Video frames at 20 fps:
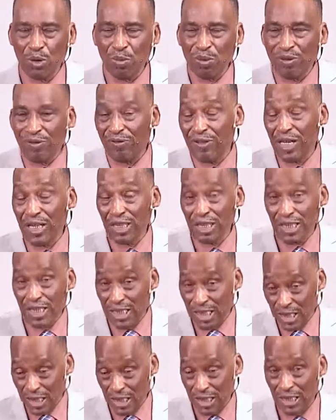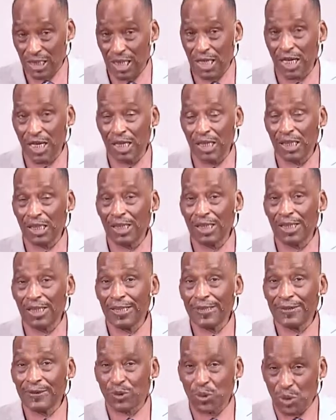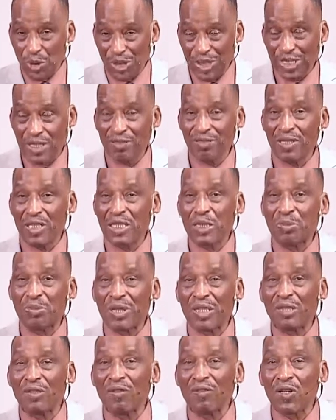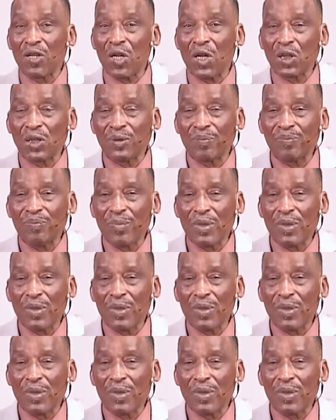To be filled is here, to receive the Spirit of God